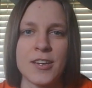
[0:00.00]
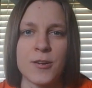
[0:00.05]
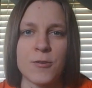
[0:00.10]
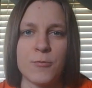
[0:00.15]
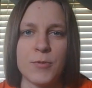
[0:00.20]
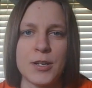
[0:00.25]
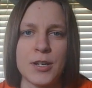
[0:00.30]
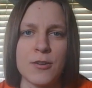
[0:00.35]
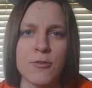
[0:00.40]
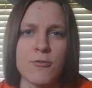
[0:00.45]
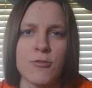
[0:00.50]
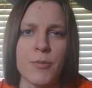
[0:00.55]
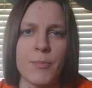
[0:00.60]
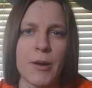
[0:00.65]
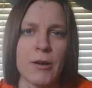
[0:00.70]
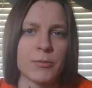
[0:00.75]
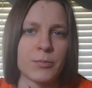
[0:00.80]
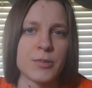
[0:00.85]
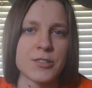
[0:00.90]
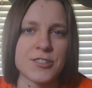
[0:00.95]
we know
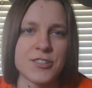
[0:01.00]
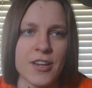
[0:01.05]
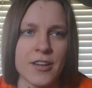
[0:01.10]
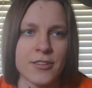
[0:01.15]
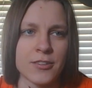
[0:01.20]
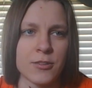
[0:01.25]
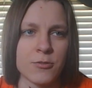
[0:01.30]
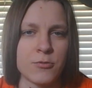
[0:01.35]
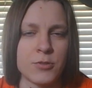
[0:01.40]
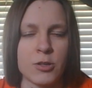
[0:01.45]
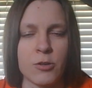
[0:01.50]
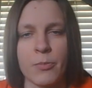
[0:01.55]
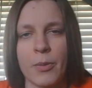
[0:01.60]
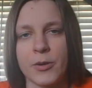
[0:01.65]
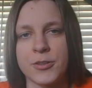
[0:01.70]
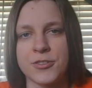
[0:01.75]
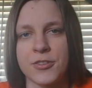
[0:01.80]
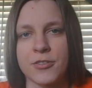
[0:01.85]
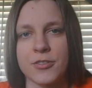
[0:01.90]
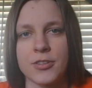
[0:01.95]
about Monsanto, we know
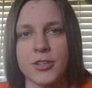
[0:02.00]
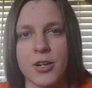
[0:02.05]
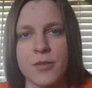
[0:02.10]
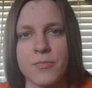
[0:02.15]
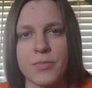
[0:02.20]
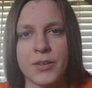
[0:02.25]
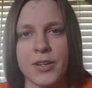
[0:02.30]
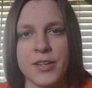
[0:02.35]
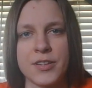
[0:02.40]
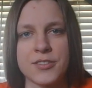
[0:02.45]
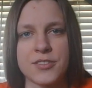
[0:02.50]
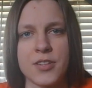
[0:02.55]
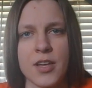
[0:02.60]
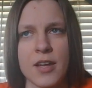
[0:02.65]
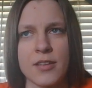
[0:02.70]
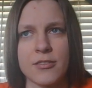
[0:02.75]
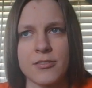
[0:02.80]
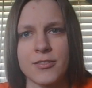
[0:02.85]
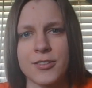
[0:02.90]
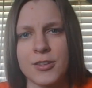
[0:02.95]
about certain companies
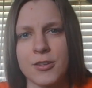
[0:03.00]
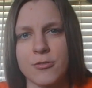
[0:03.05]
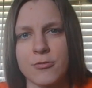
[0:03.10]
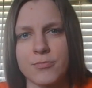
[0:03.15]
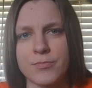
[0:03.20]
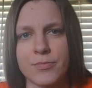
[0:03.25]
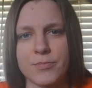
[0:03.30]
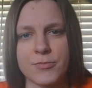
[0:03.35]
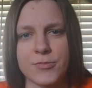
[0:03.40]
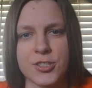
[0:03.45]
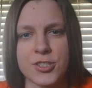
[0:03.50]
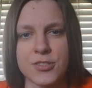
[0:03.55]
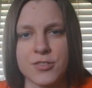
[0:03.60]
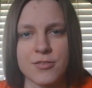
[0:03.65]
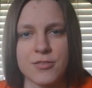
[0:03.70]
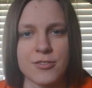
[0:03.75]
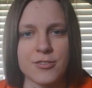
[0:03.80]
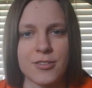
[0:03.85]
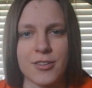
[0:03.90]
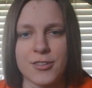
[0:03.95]
that, you know, just
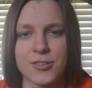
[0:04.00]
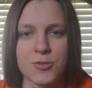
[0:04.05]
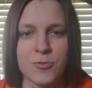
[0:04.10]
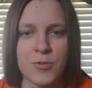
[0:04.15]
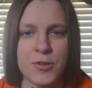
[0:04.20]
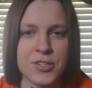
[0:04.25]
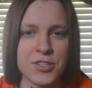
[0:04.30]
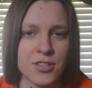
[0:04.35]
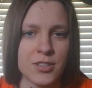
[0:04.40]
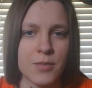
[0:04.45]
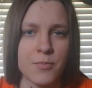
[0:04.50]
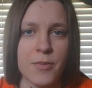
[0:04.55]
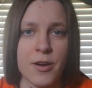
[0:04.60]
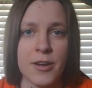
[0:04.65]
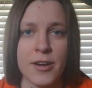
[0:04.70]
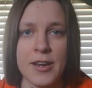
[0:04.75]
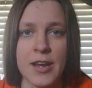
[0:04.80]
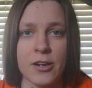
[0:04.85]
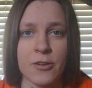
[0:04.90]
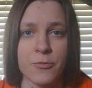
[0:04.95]
are squeezing the
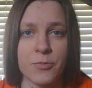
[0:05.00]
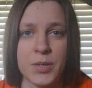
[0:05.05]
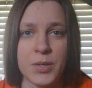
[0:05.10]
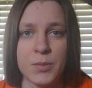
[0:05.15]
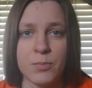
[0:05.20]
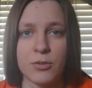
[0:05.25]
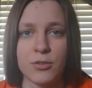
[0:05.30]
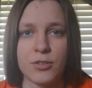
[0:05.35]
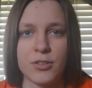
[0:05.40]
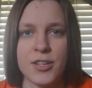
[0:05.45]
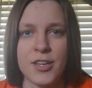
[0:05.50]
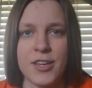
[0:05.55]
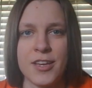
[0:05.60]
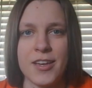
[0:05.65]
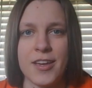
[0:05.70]
money out of people.